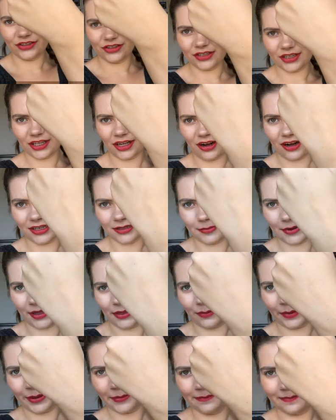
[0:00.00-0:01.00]
is just the gloss, by
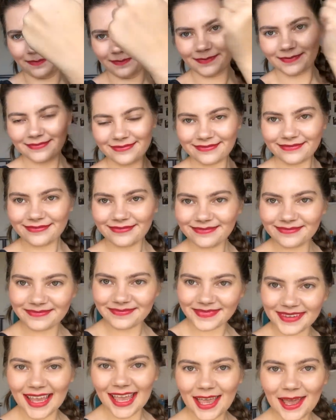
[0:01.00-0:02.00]
the way.
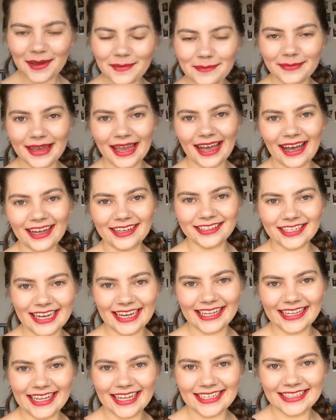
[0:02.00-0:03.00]
But yeah, I'll
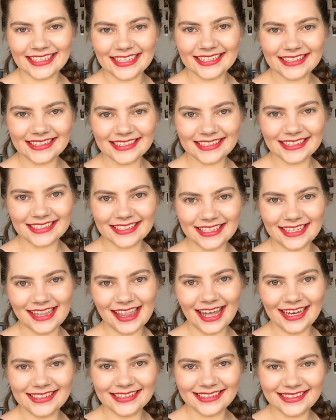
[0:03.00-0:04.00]
check in later. See
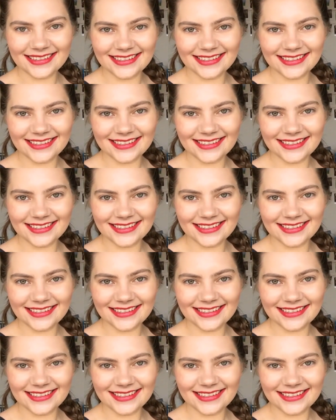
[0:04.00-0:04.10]
you then.